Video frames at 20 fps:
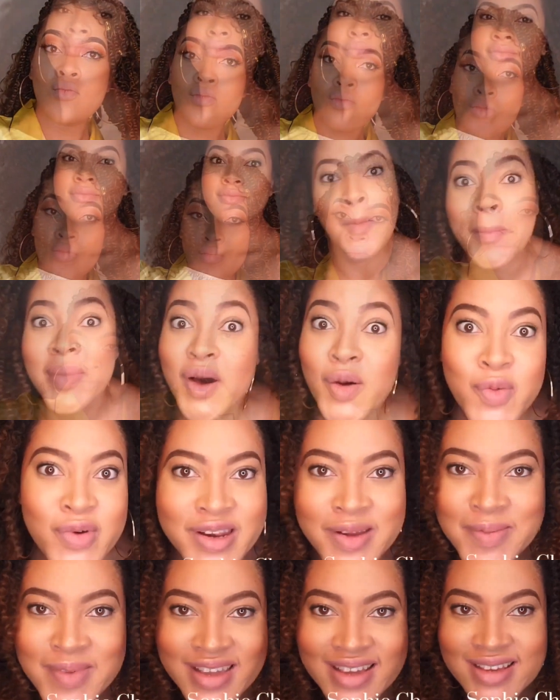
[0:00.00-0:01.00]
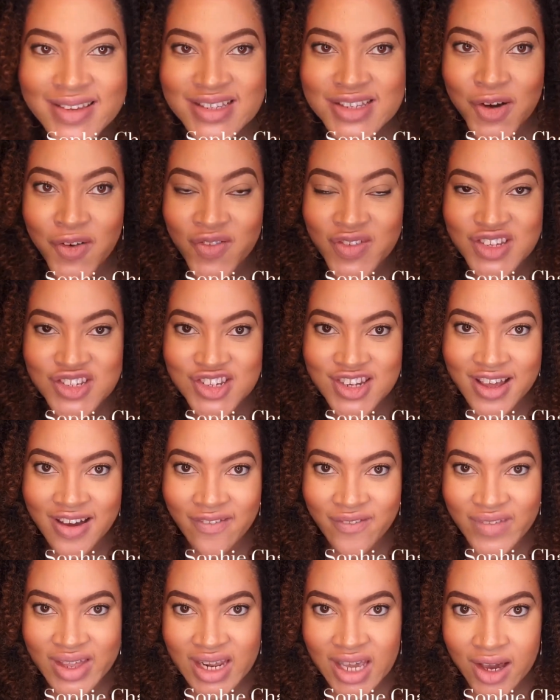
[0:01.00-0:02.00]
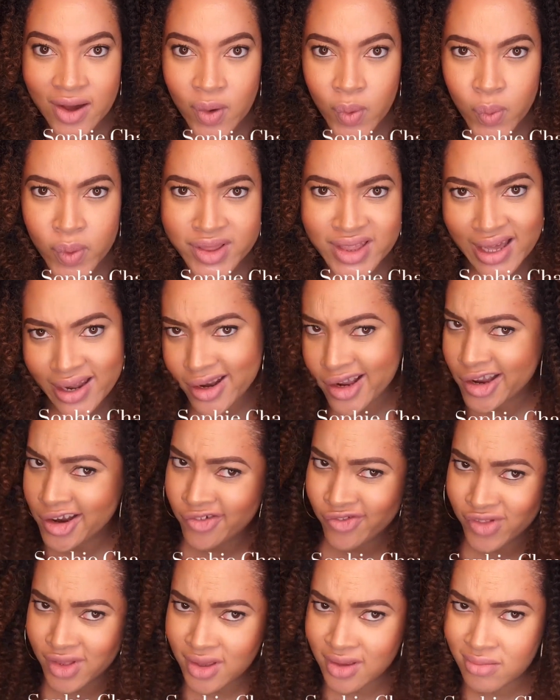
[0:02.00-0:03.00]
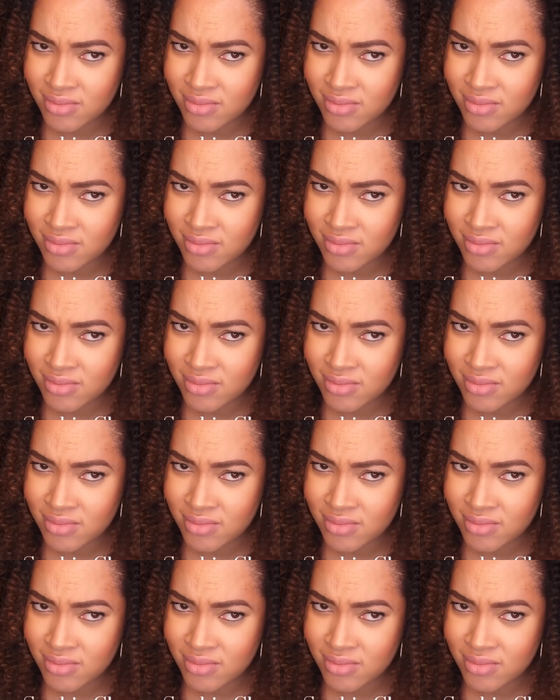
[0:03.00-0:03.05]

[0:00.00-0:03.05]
But would it be a Sophie Chanel video without a hair flip? No.